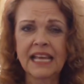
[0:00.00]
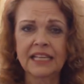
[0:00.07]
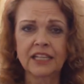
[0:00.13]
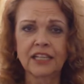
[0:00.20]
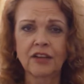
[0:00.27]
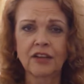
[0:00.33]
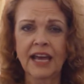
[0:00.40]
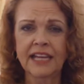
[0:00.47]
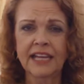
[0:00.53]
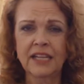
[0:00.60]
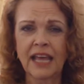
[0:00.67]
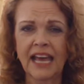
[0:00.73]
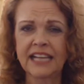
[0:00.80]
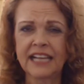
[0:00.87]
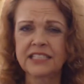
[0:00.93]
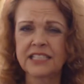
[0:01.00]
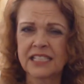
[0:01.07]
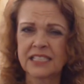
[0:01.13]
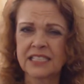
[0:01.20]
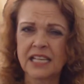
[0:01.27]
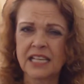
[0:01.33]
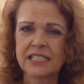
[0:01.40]
you know, I, I
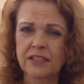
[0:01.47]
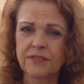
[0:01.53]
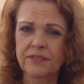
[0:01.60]
just doesn't